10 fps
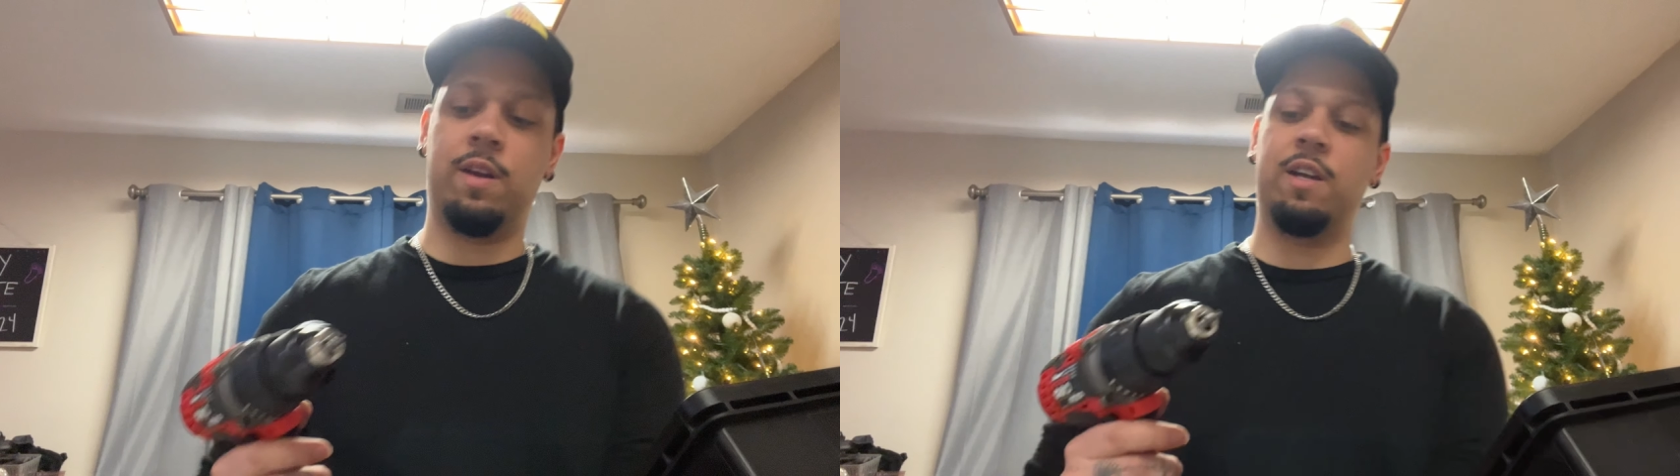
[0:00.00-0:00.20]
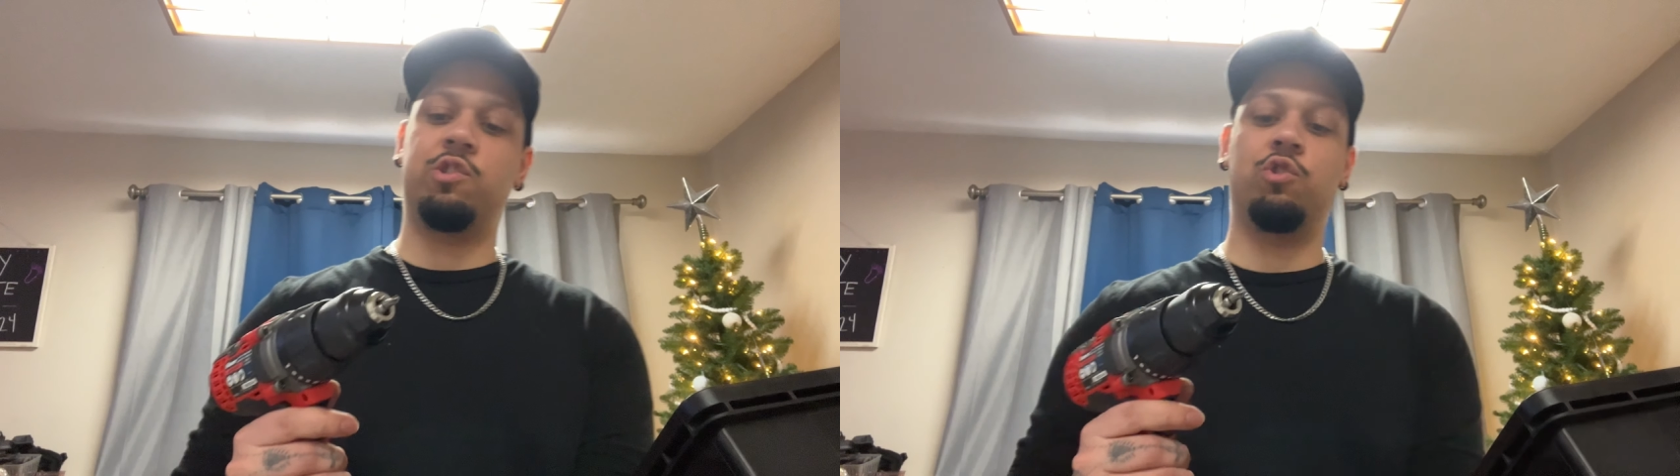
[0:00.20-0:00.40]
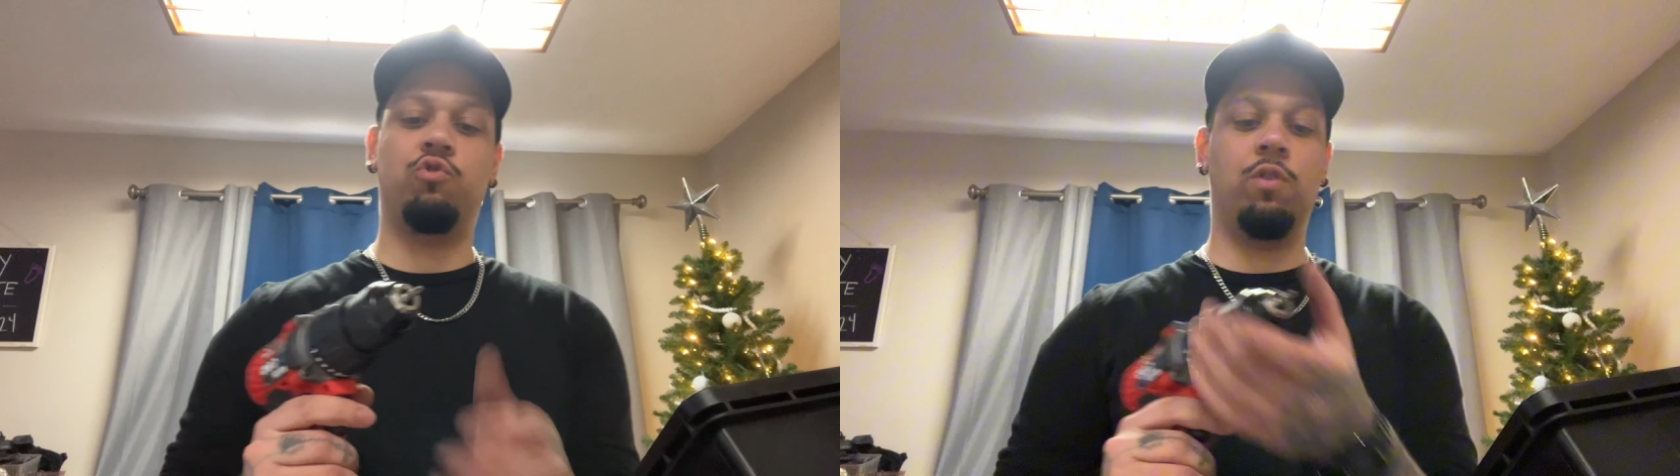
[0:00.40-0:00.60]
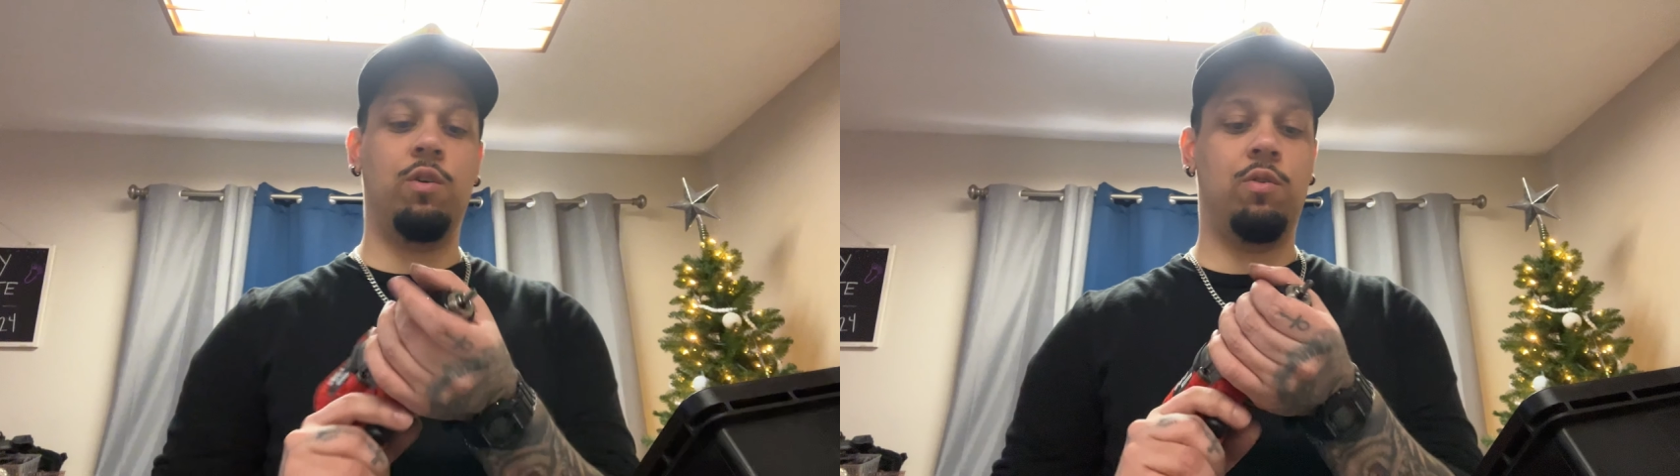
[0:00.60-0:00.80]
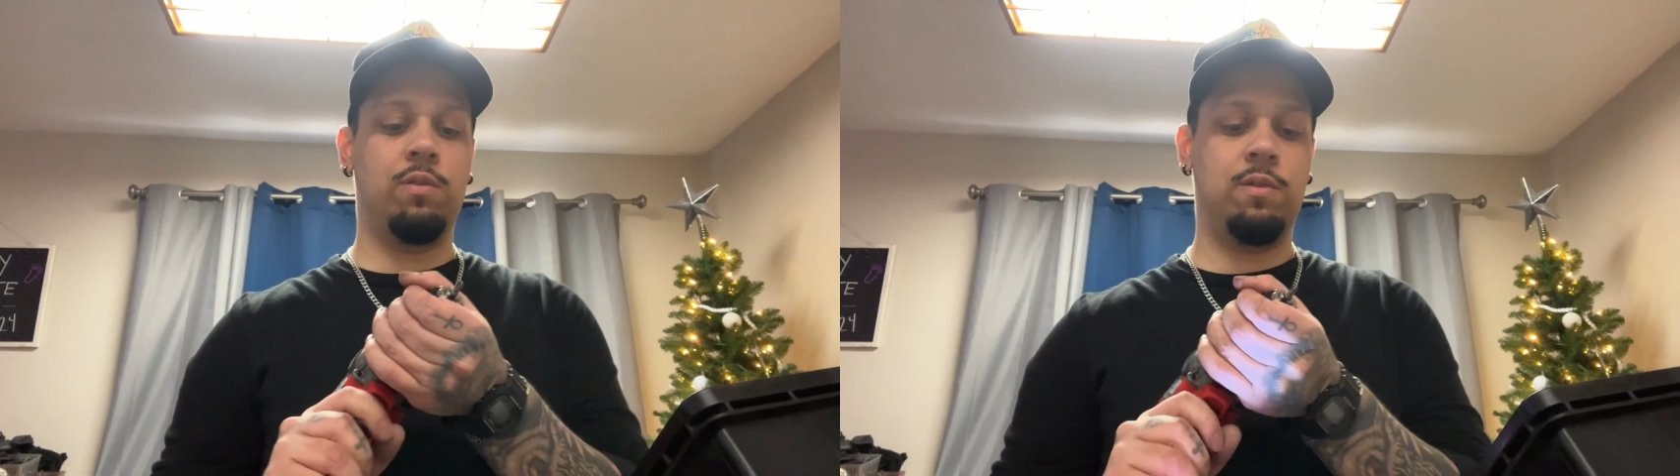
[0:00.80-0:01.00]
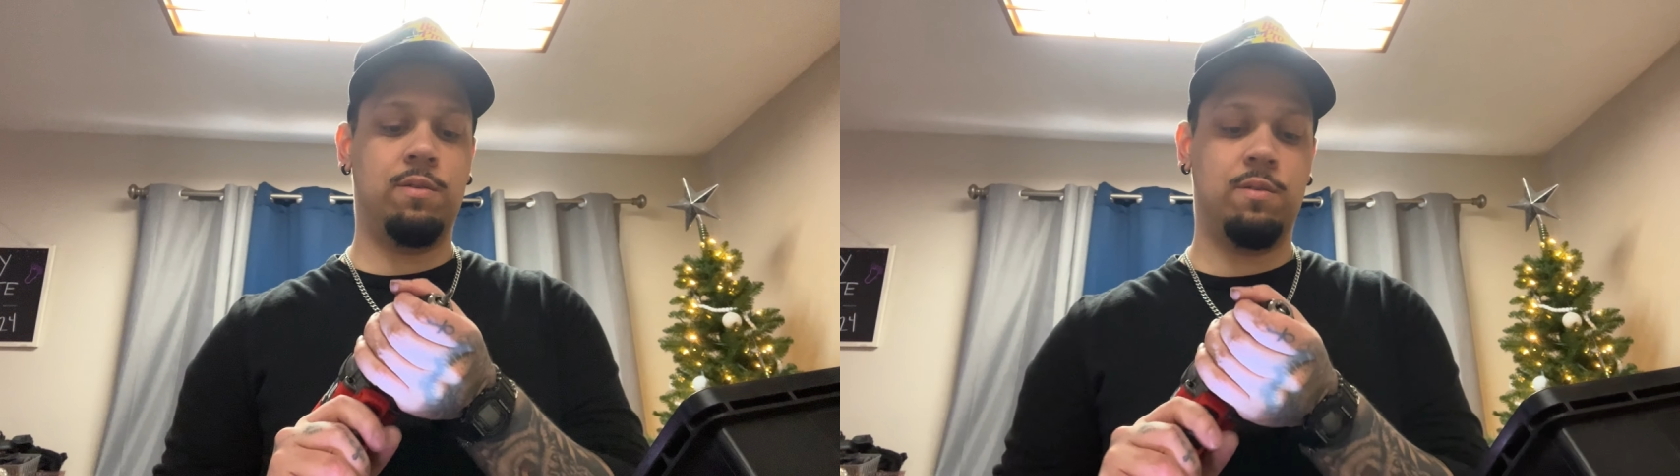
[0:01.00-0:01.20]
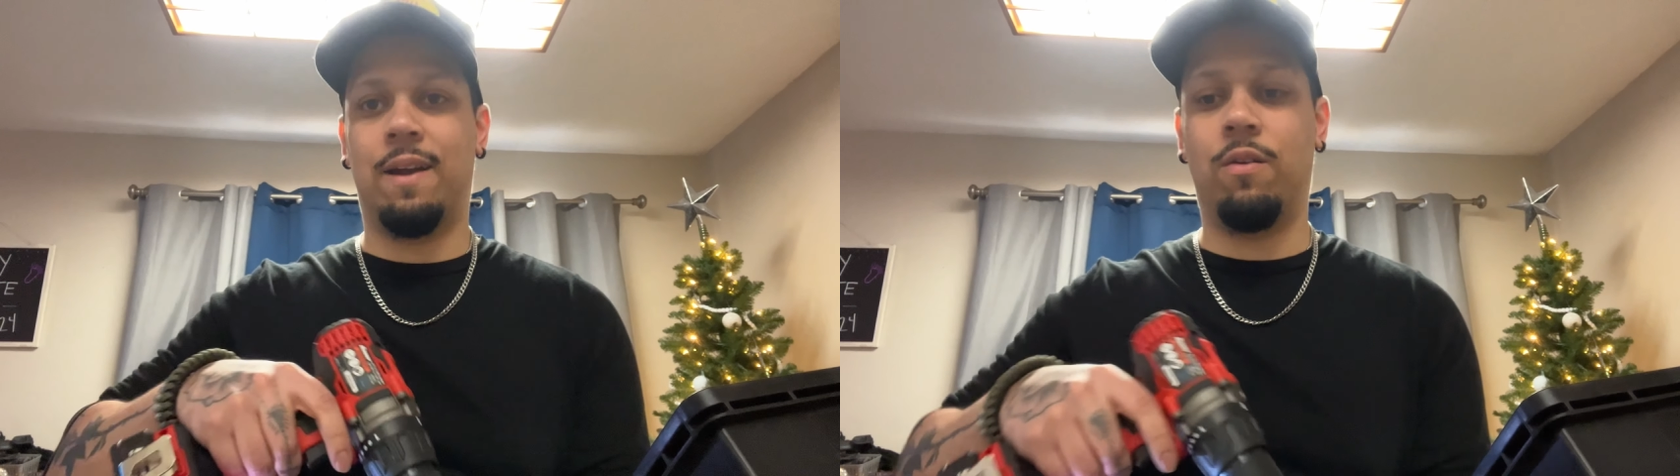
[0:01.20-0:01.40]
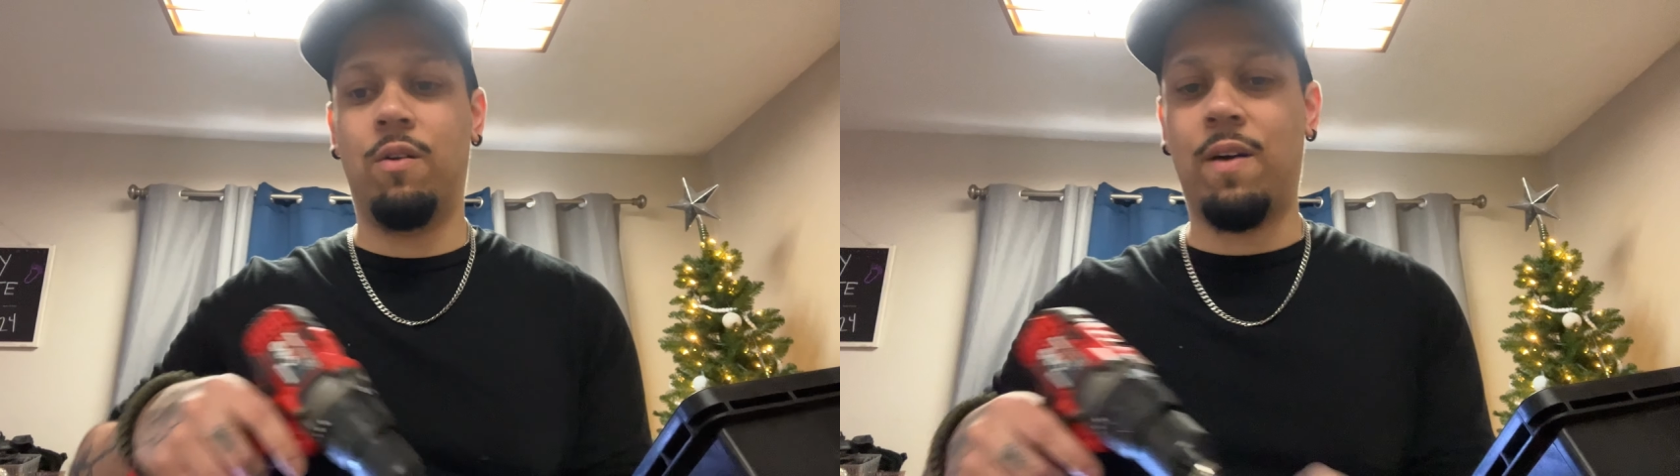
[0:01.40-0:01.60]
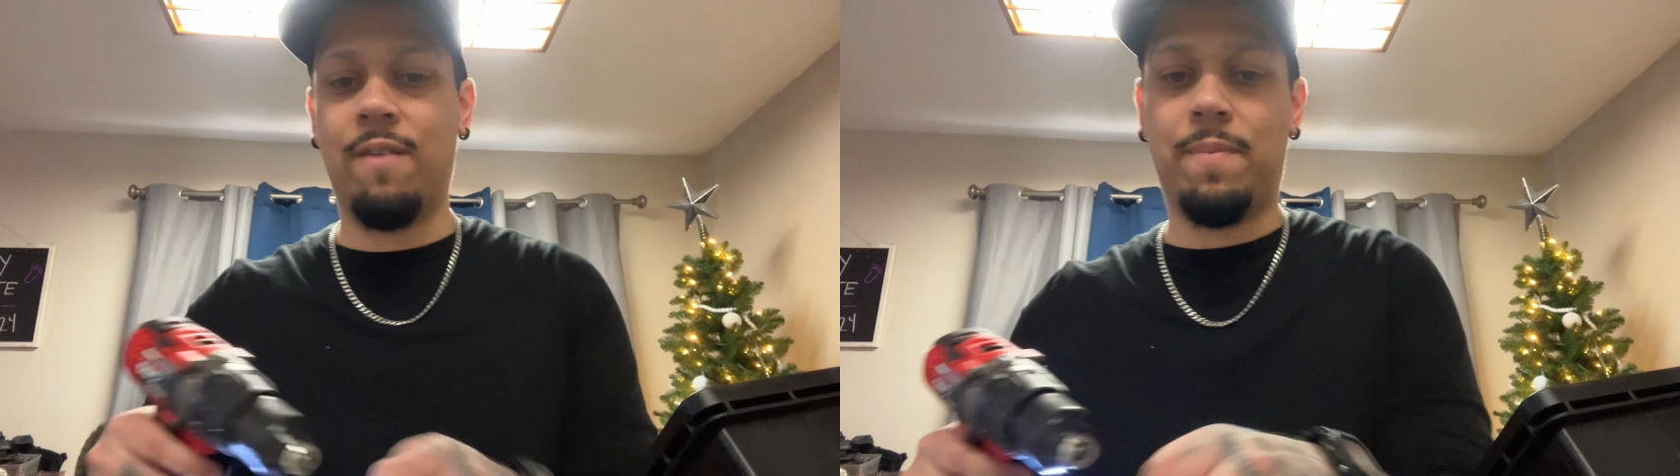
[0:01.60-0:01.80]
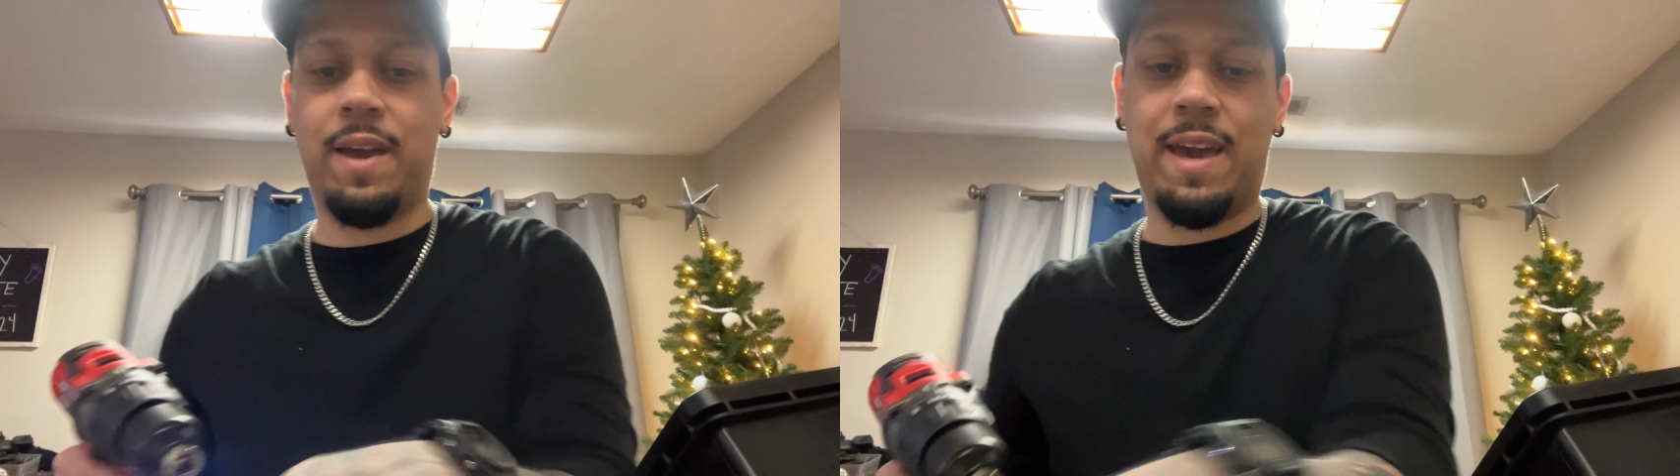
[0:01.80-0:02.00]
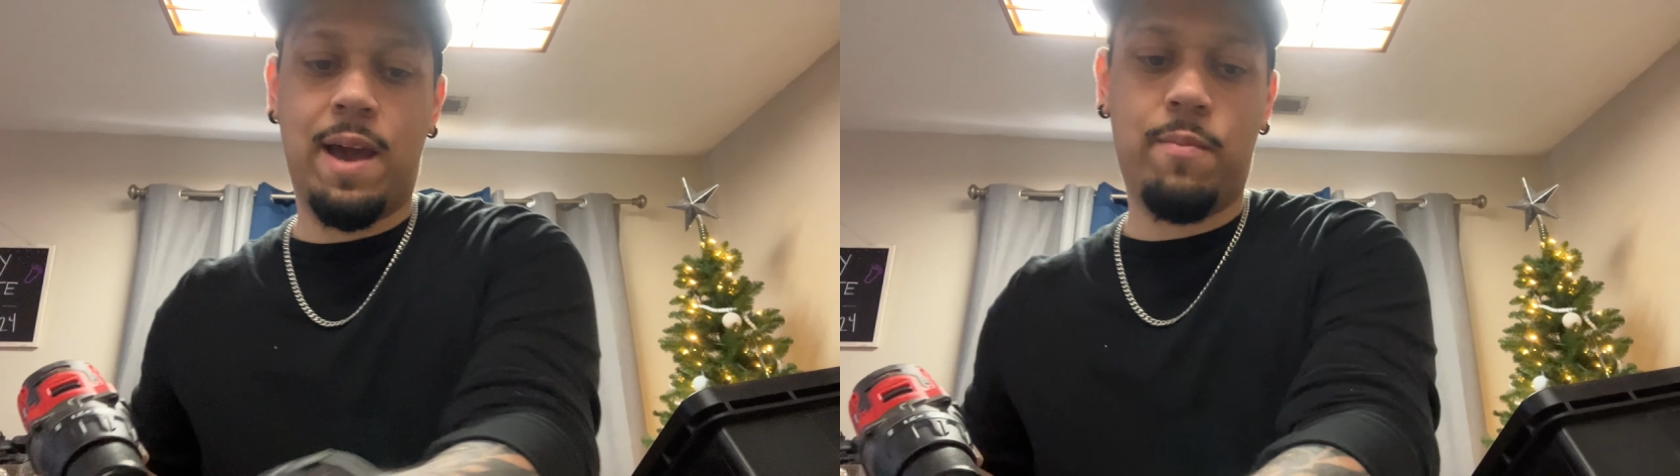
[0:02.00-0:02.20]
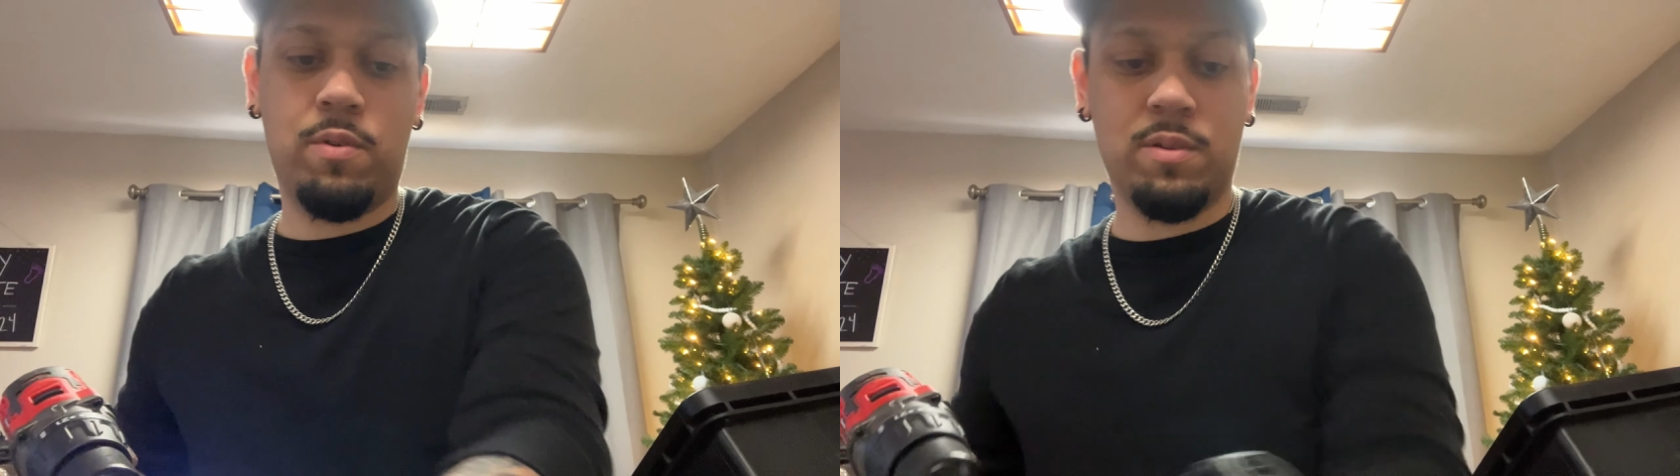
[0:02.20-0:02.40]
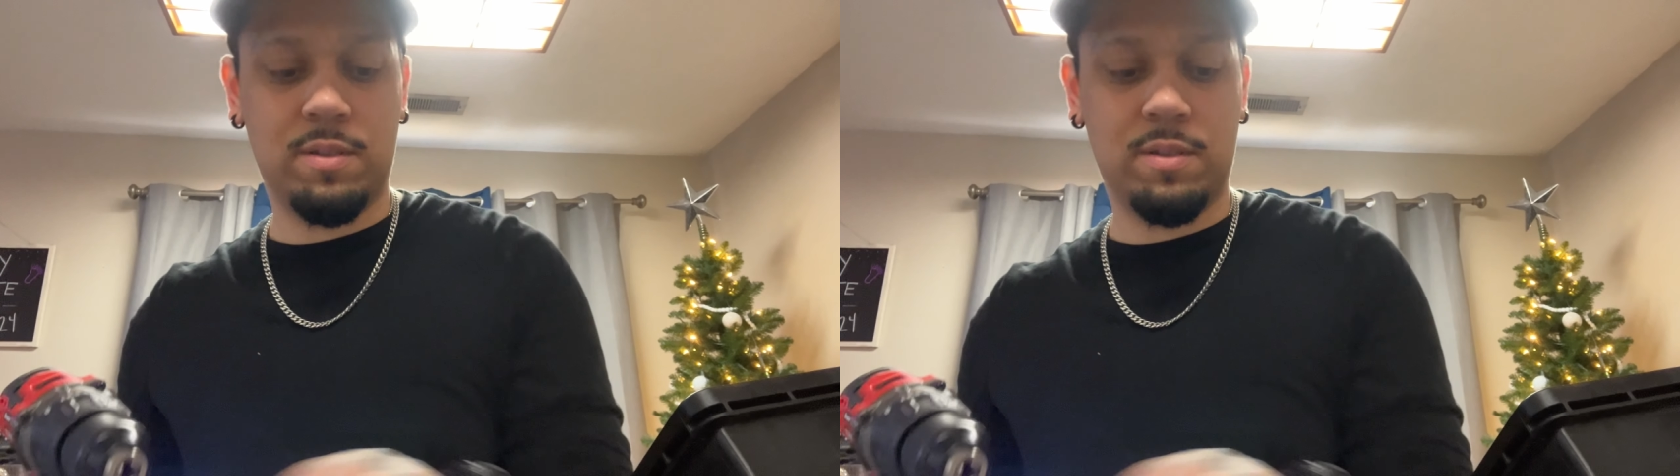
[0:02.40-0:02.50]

get the drill. I know I don't have my camera